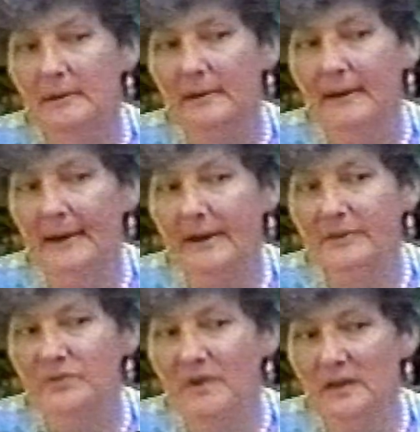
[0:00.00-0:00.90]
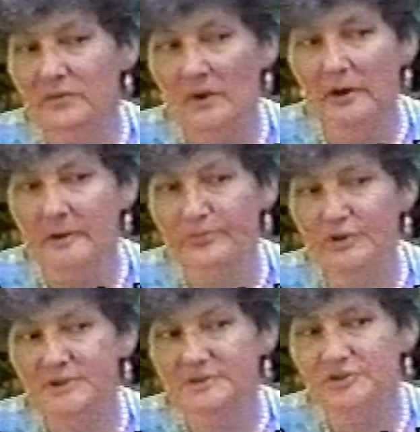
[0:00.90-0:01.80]
And then the high
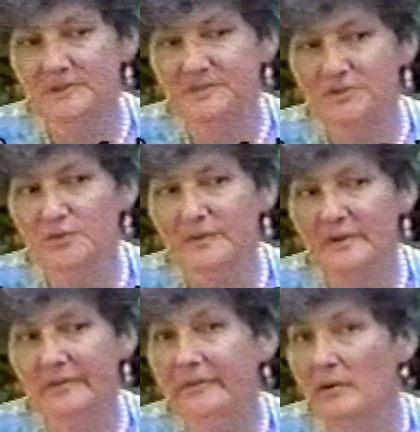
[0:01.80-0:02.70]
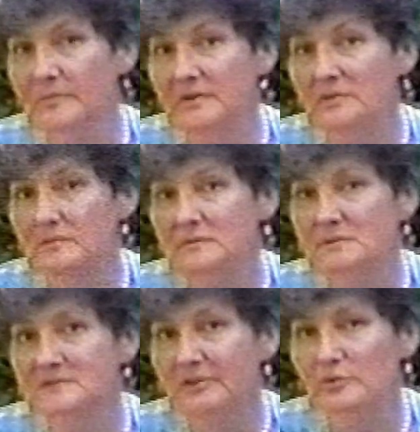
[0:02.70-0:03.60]
priest just took the athame, or
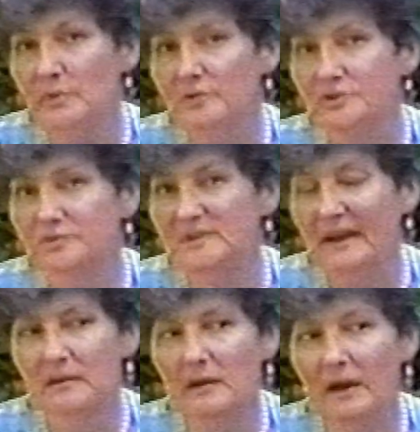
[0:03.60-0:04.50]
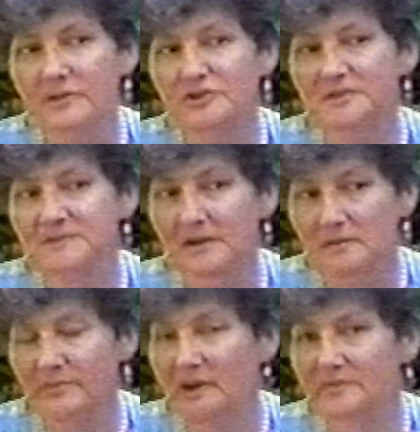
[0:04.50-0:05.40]
the ceremonial dagger, and just cut
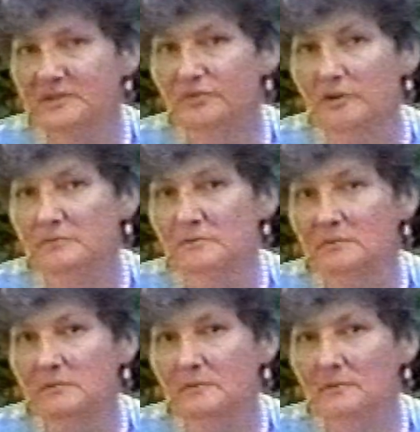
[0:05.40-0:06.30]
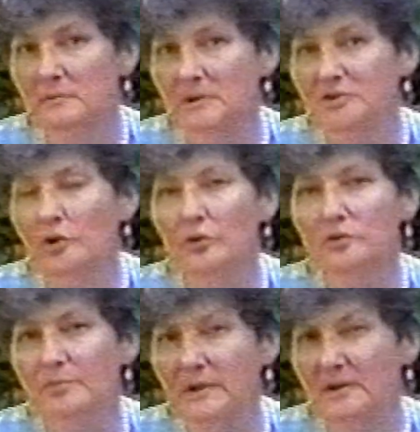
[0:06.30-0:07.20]
the baby's throat and caught
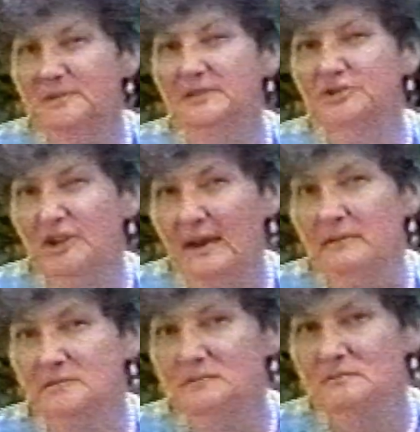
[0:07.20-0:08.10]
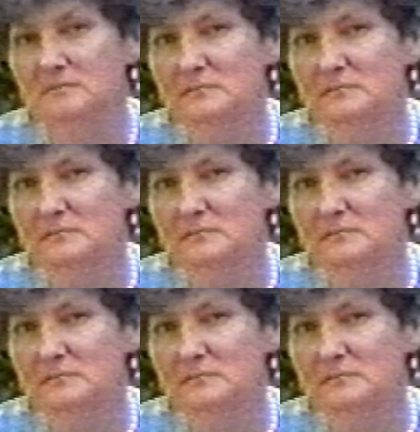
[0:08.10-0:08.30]
the blood in a chalice.